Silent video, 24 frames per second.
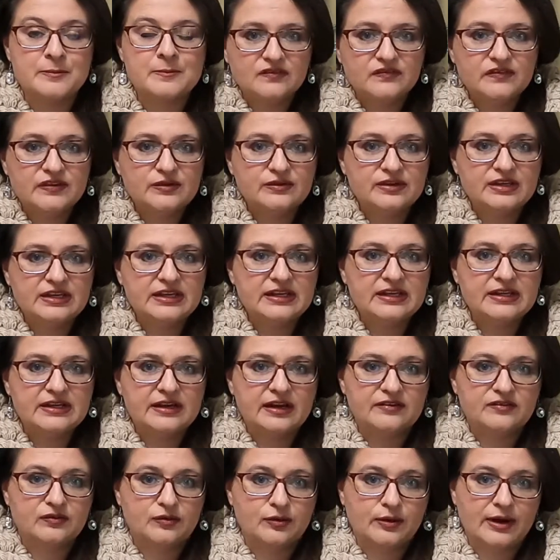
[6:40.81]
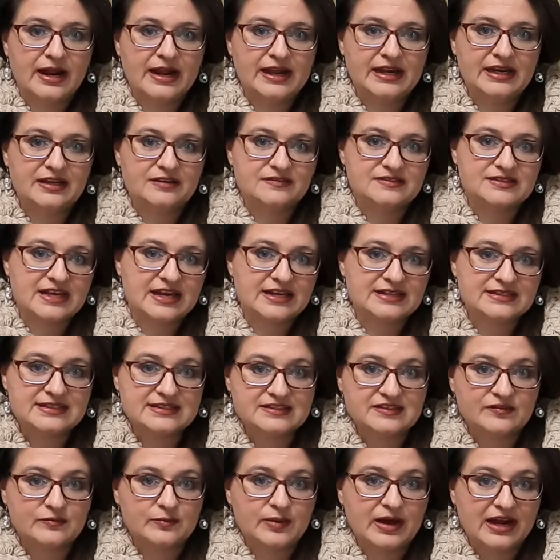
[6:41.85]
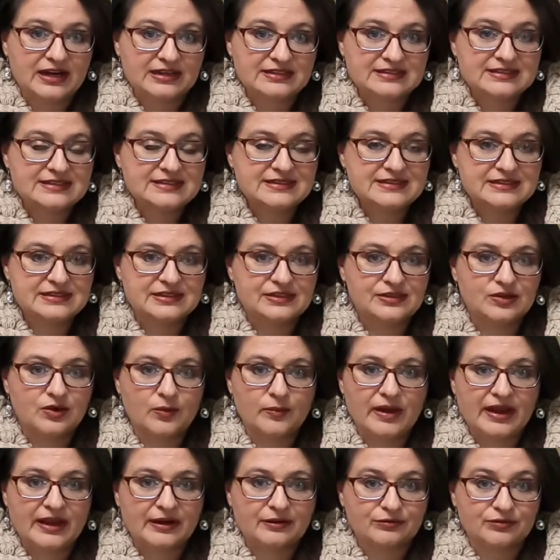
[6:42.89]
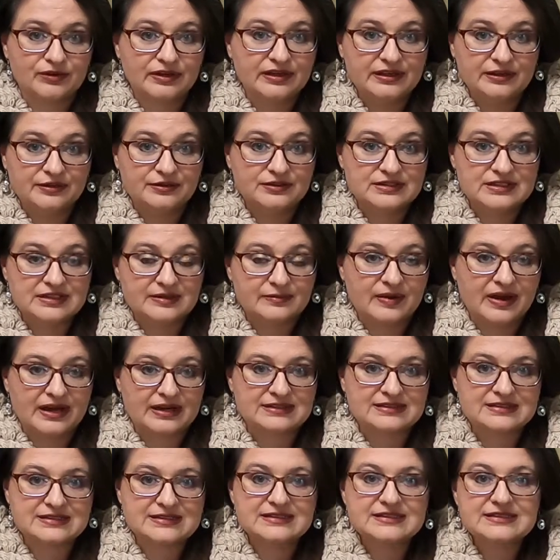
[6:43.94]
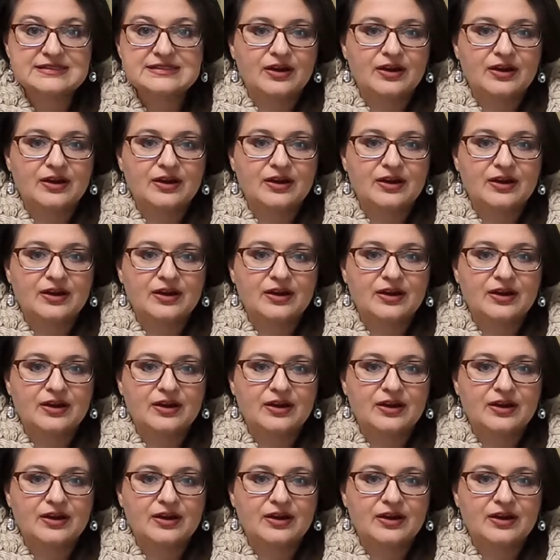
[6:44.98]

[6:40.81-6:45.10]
If you need a variety of sizes of boxes and you don't mind reusing boxes,